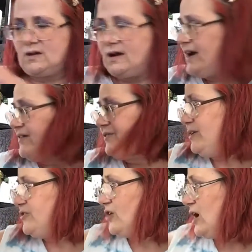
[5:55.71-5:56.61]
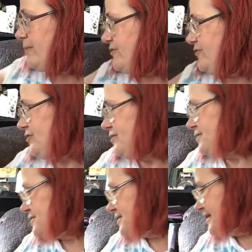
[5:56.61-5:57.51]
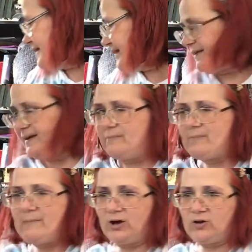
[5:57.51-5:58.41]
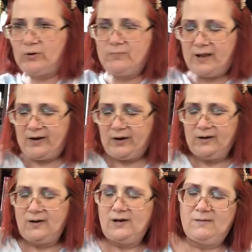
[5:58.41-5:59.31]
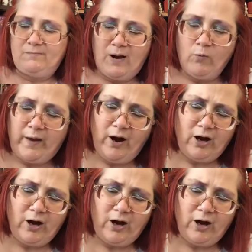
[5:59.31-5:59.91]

I got so much garbage. I need to clean up my book room later. But we